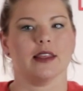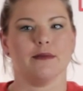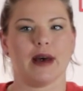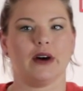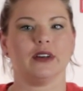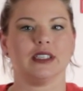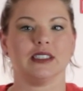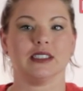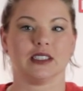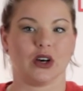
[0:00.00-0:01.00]
The mount is
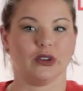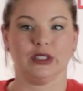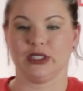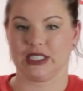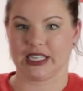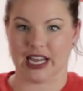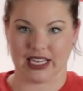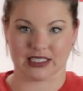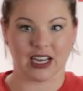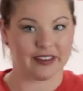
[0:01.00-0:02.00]
installed using an
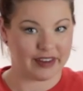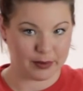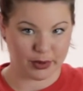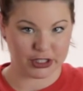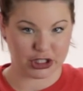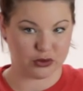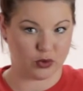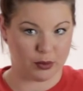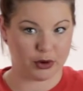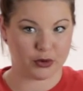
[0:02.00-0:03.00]
anti-vibration
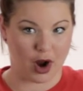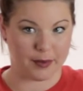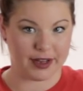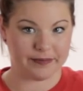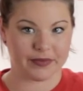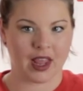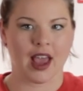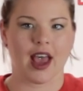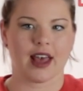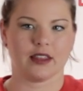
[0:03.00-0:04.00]
rubber grommet,
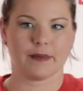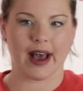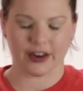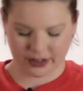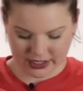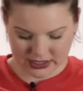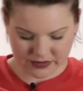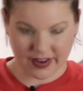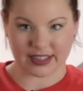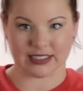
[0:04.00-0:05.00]
and the battery is
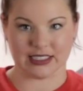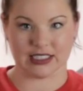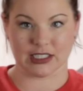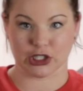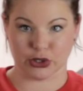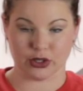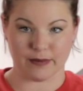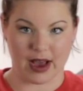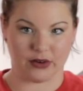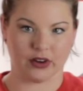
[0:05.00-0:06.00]
fastened to the
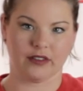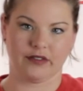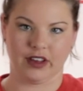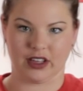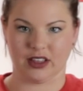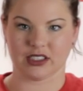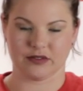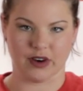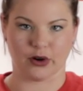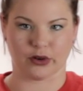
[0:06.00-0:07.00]
mount via this
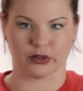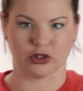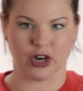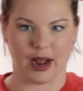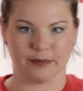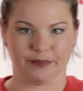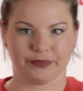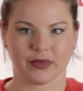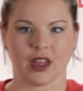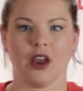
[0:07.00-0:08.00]
Velcro strap.
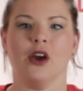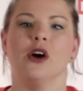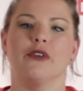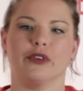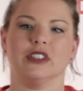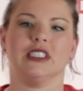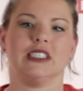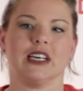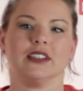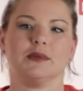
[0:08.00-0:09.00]
For
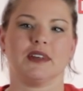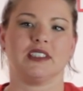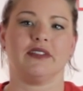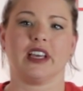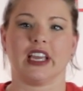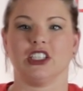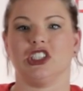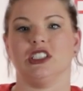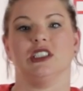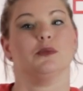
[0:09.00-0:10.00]
detailed
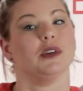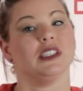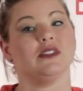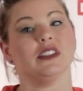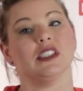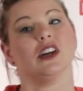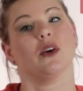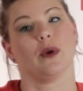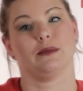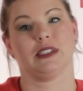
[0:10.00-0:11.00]
specifications, please visit our
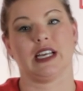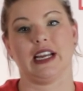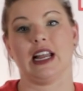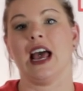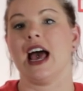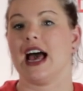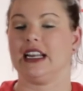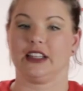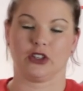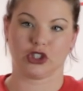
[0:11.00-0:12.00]
website at
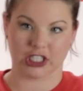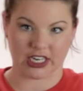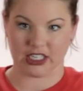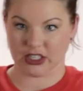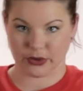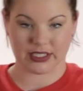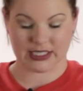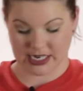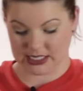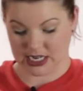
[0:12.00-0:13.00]
either
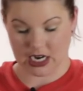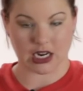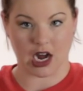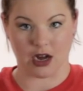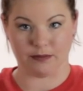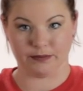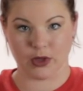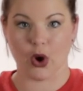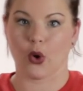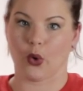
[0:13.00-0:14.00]
jetiusa.com
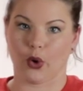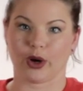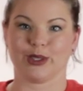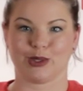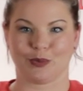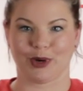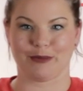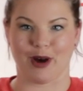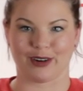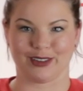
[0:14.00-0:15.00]
or
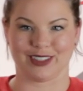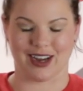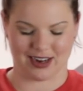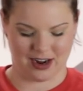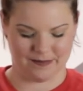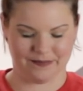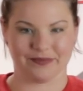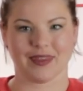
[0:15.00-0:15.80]
espritmodel.com.